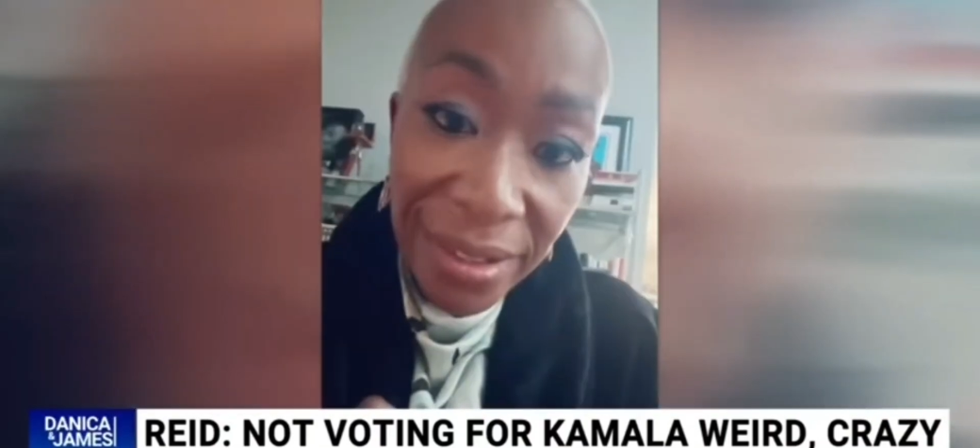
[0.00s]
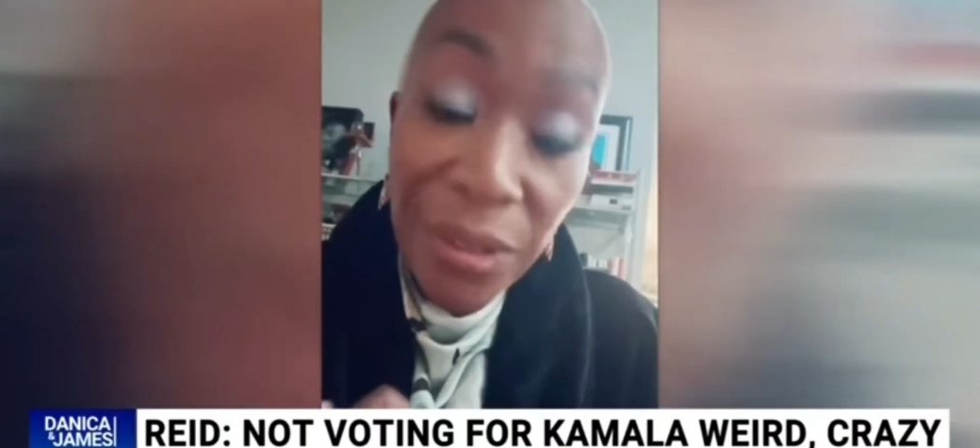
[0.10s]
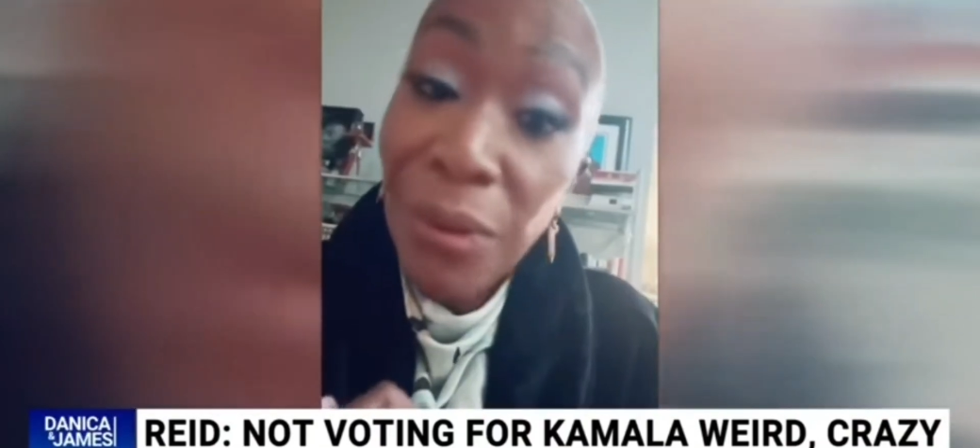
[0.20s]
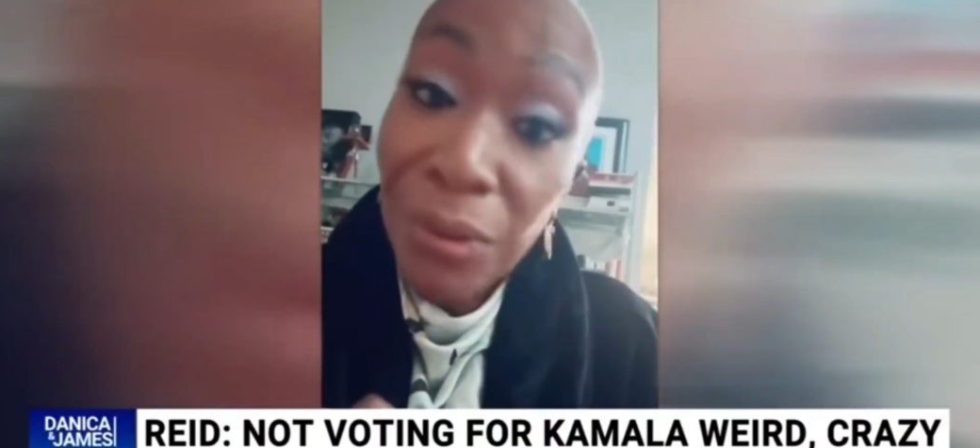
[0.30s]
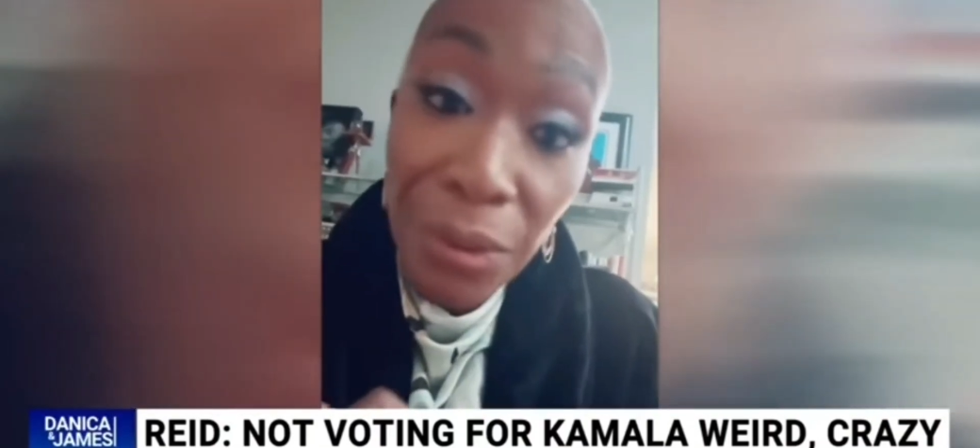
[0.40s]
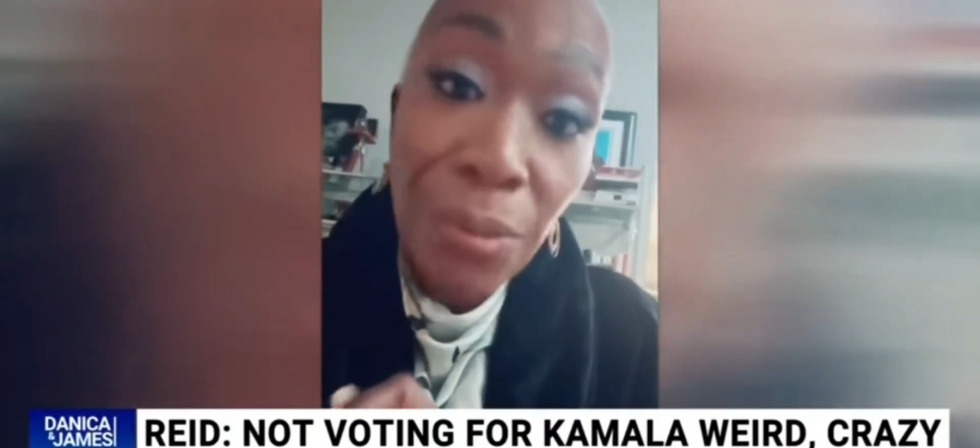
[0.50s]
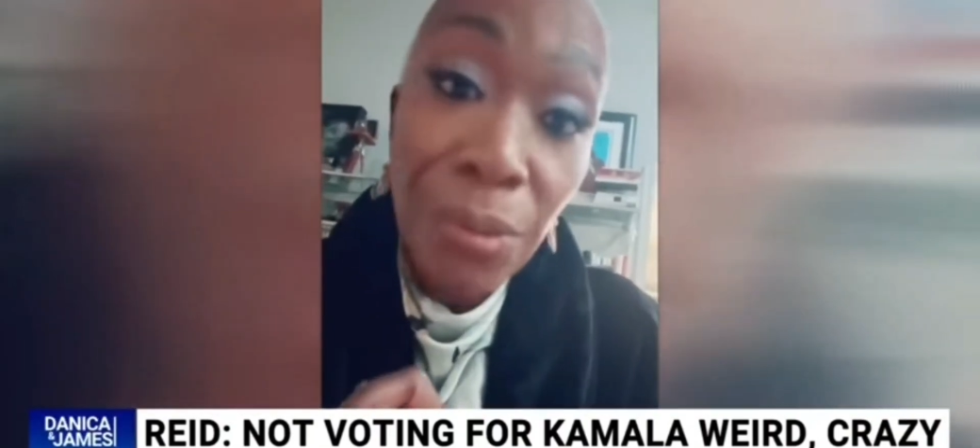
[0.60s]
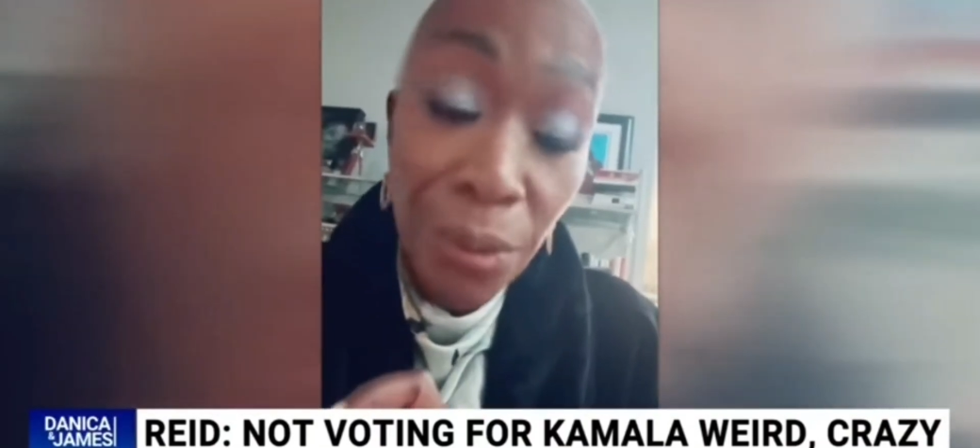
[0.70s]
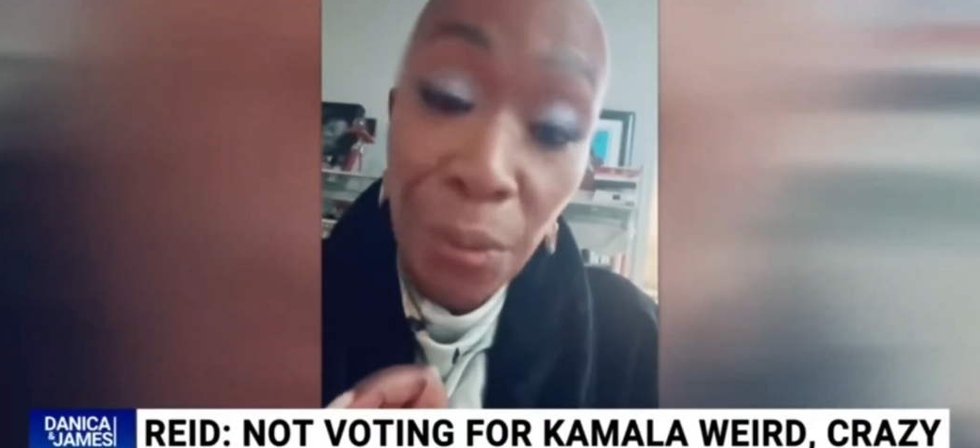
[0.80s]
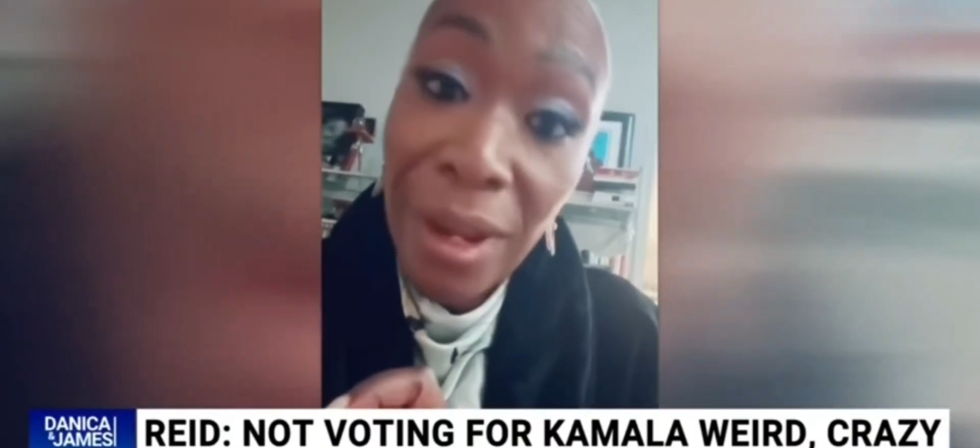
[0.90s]
You're going to look
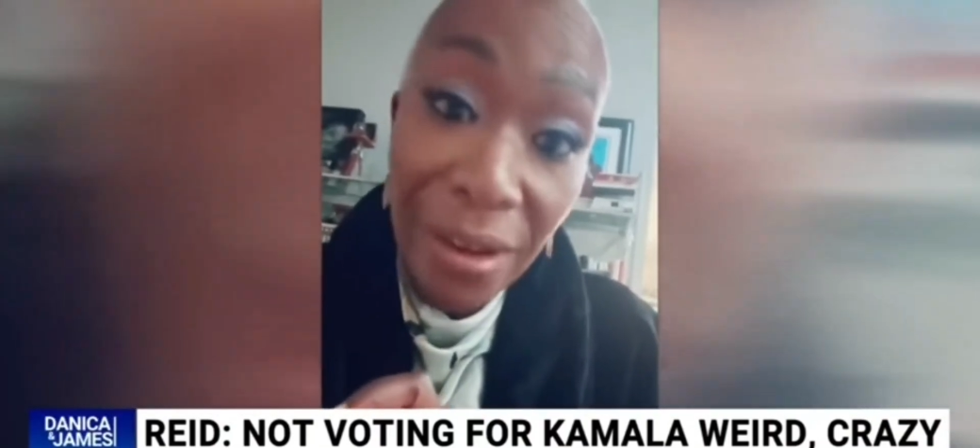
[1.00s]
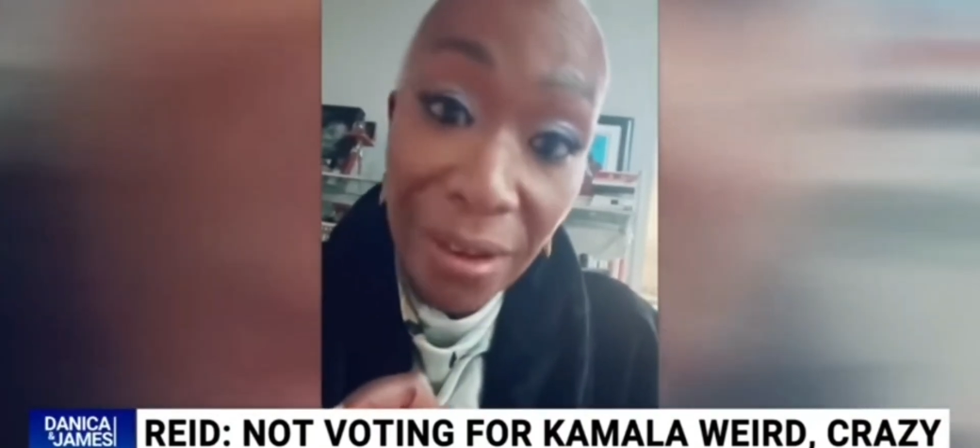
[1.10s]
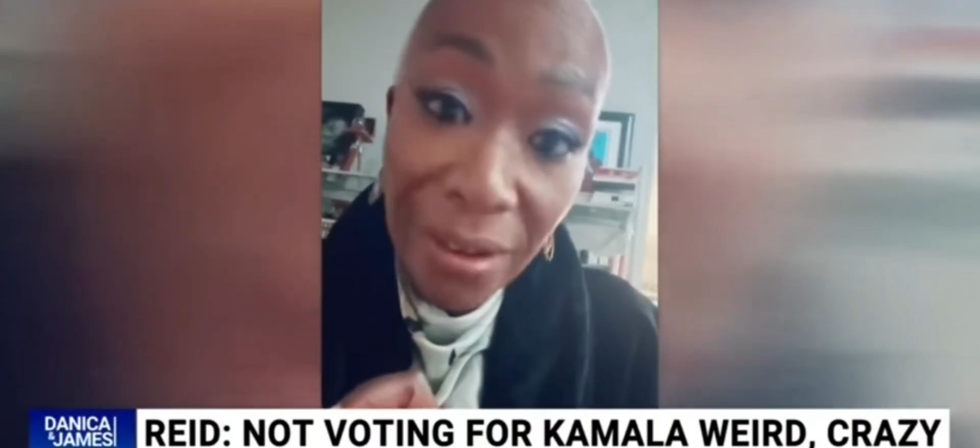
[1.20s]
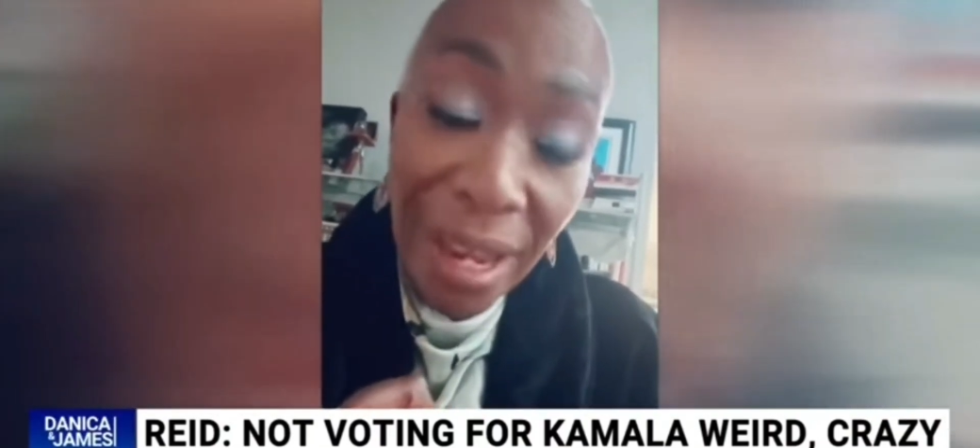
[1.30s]
real weird